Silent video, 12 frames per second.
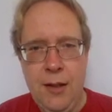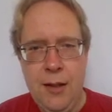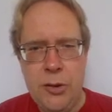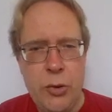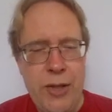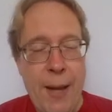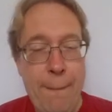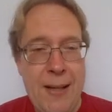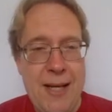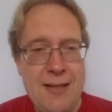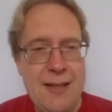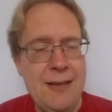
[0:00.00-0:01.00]
So that
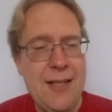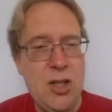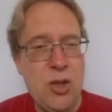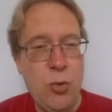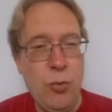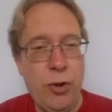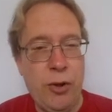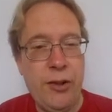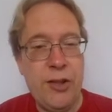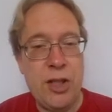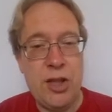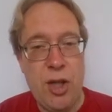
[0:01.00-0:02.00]
means that these two
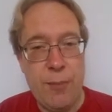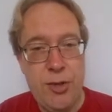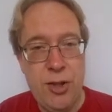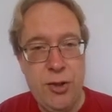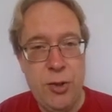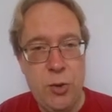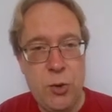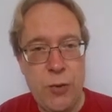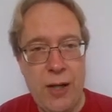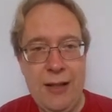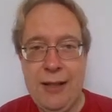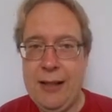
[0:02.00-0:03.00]
products are substitutes,
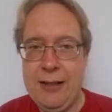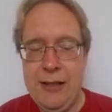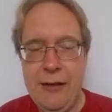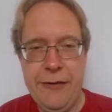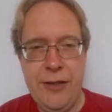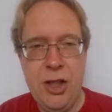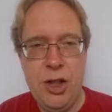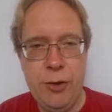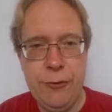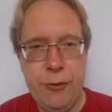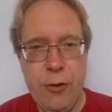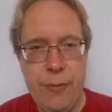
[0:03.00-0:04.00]
right? Again, the definition
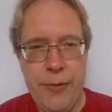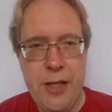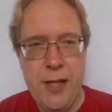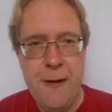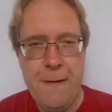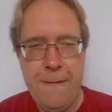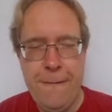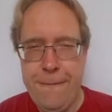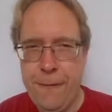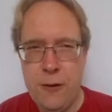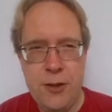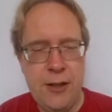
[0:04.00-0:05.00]
from the
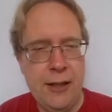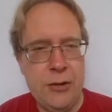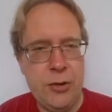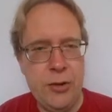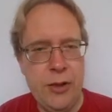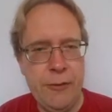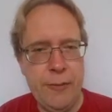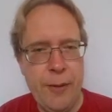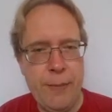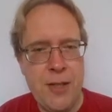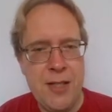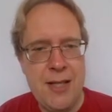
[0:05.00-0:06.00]
first lecture, if I'm
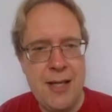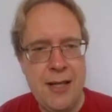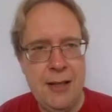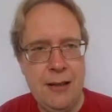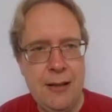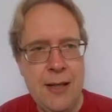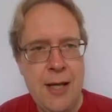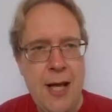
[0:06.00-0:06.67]
not mistaken.